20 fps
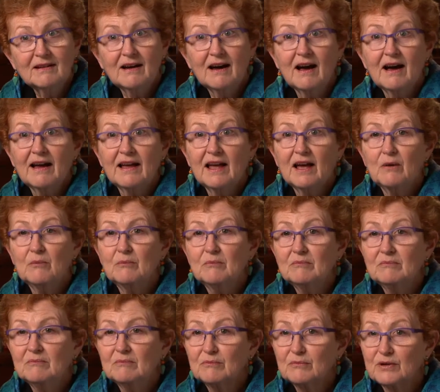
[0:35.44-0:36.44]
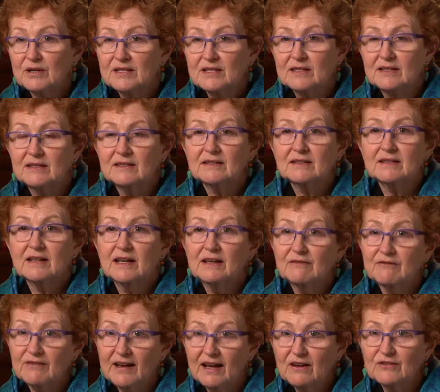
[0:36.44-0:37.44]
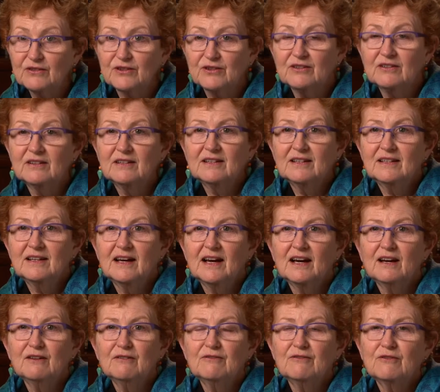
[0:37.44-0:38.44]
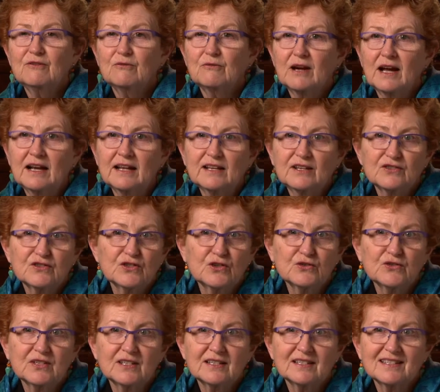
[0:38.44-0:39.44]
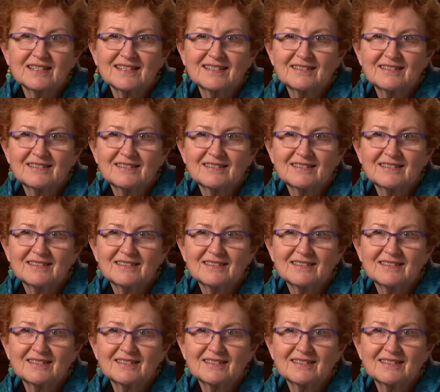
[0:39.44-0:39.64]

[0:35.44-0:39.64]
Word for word: I am president and founder of Reilly and Associates.